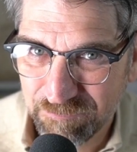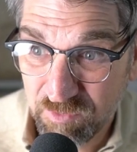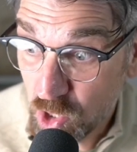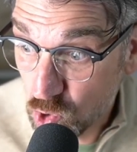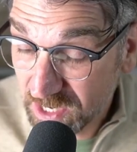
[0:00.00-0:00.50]

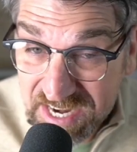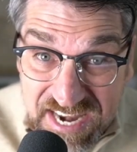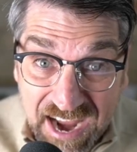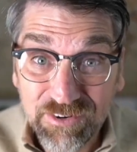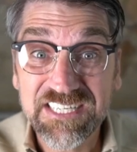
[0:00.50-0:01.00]
You can
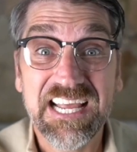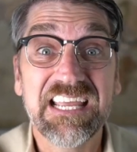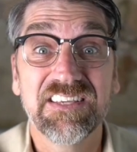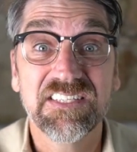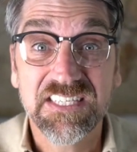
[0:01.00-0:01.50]
never take
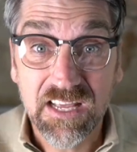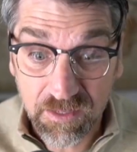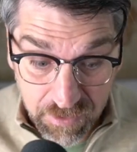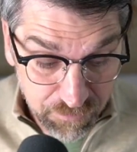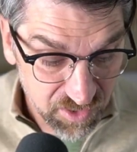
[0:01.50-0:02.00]
the skill of
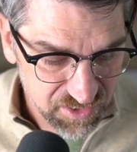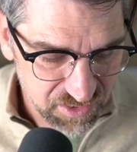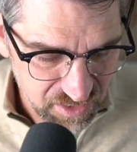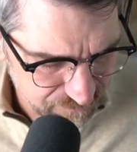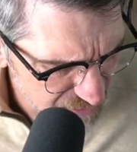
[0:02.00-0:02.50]
a person
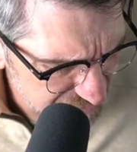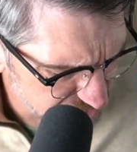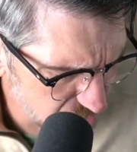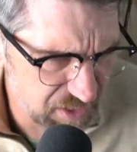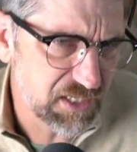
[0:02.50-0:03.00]
in practice.
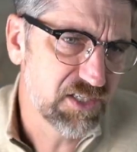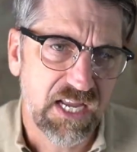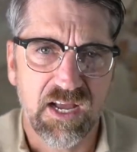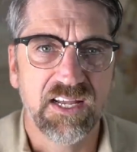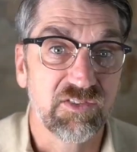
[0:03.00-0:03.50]
Oh, I can take
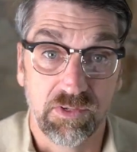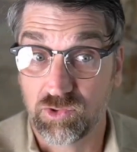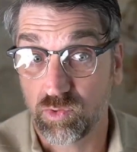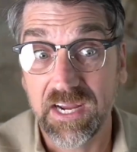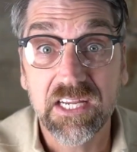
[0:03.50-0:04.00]
Oswald.
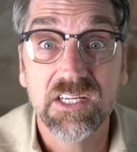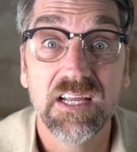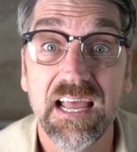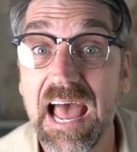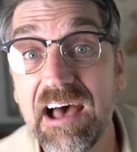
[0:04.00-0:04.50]
Great.
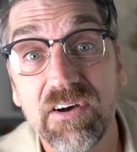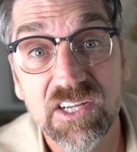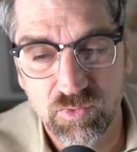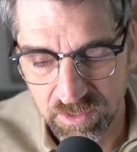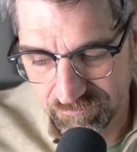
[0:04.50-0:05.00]
Have
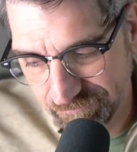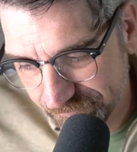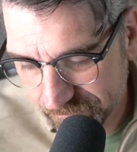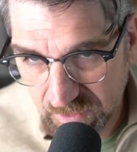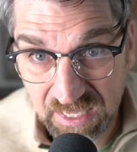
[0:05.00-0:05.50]
Oswald.
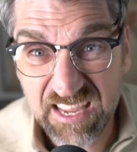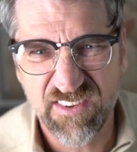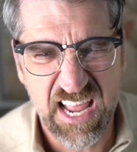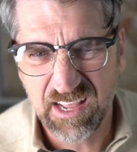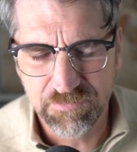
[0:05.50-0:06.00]
He even
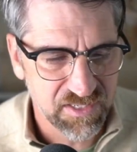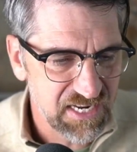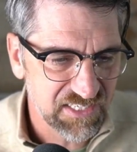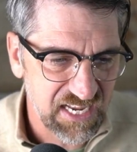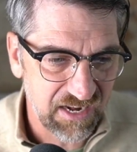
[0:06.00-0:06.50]
helped the
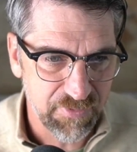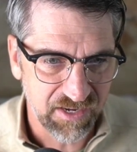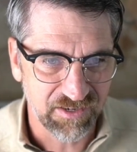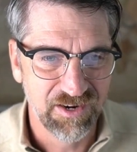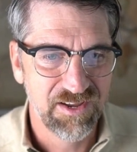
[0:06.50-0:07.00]
next
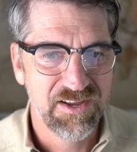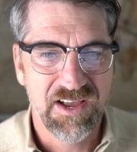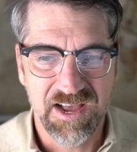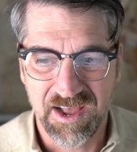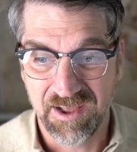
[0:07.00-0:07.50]
animator
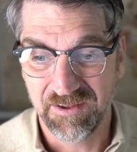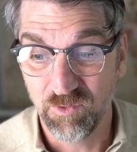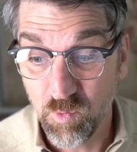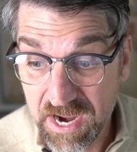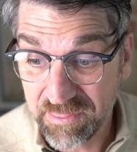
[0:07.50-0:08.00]

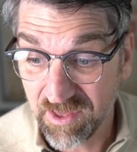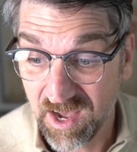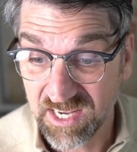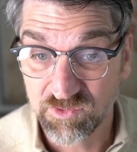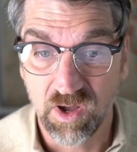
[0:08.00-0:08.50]
with
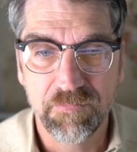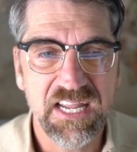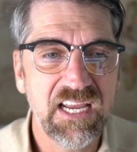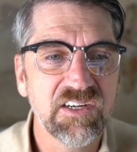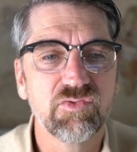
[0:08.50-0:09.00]
Oswald. But
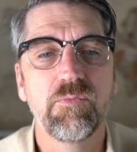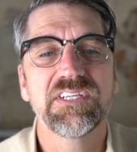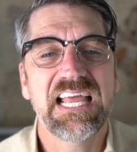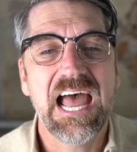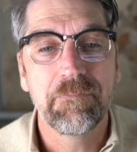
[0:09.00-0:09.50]
here's what was
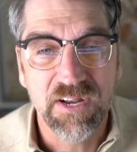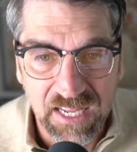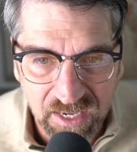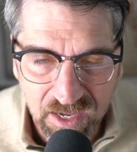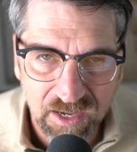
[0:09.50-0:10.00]

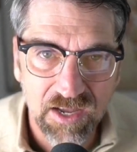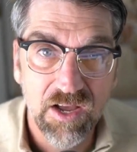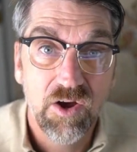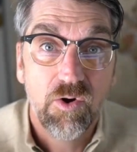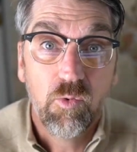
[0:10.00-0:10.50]
happening
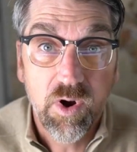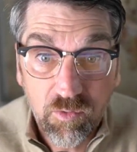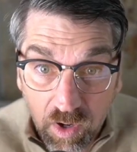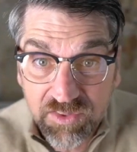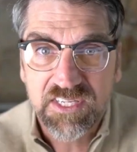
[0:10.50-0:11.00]
when
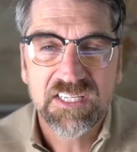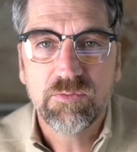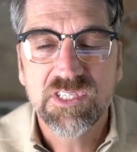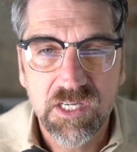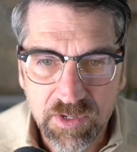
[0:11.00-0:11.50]
Walt Disney
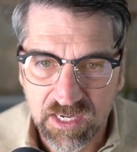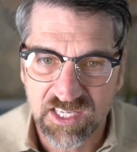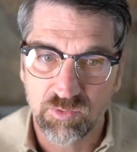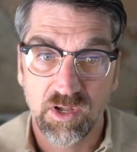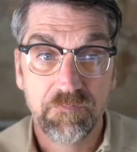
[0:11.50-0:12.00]
was doing
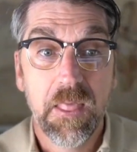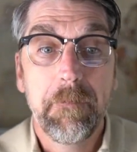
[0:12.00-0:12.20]
Oswald.